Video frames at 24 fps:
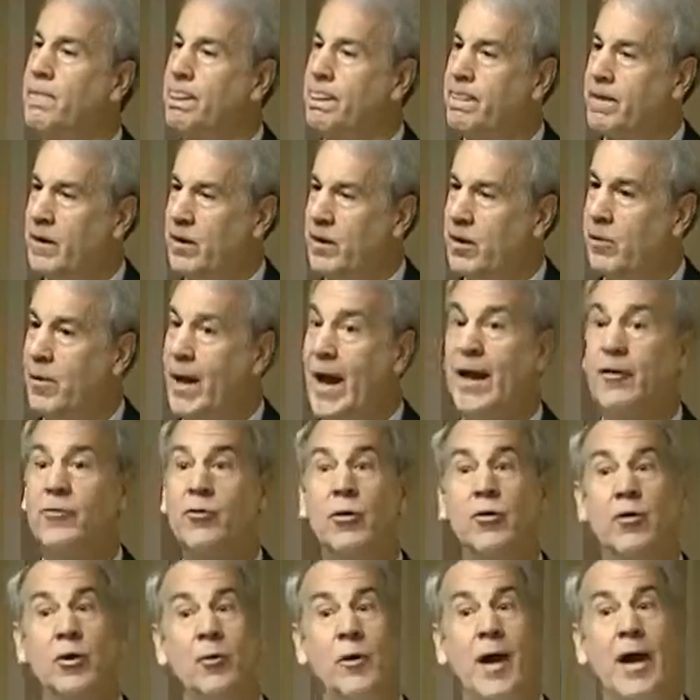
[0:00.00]
ask you,
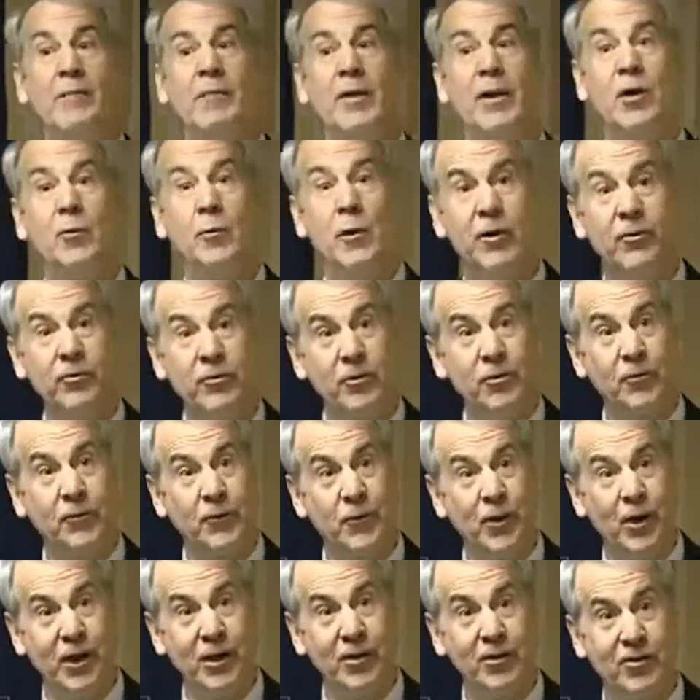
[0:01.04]
do you have any questions for
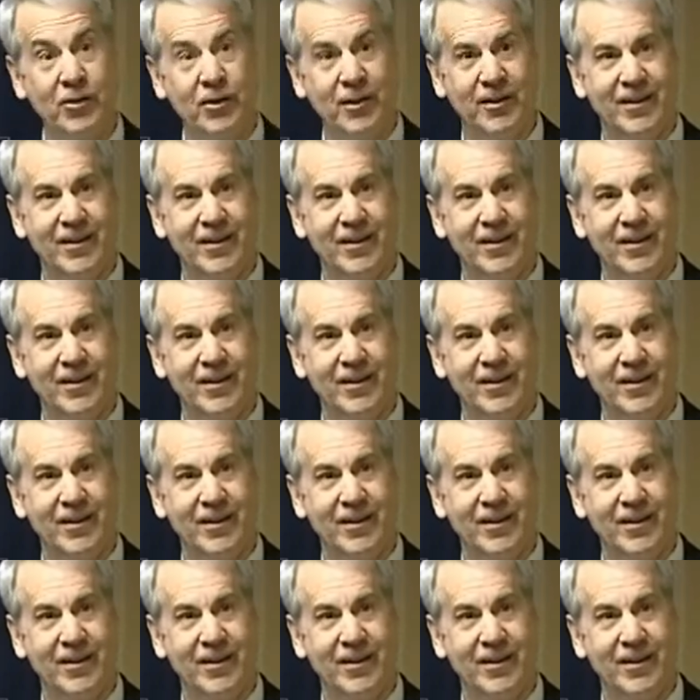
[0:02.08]
us?